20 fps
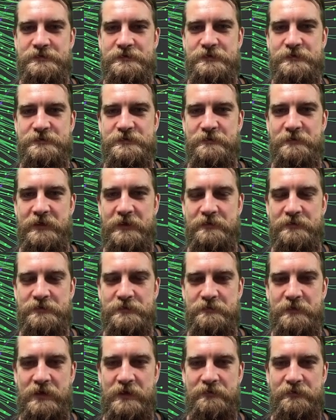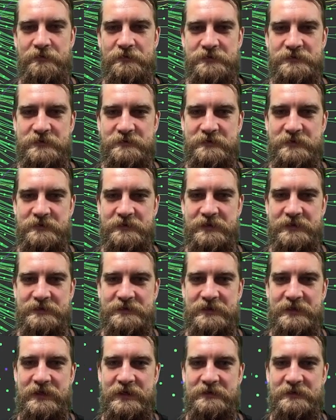do some air travel or something
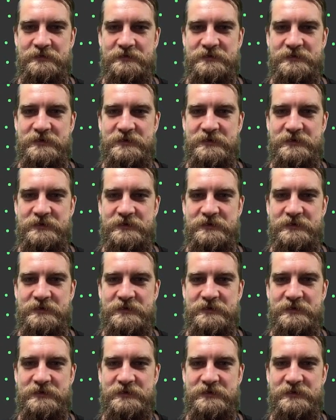like that, and you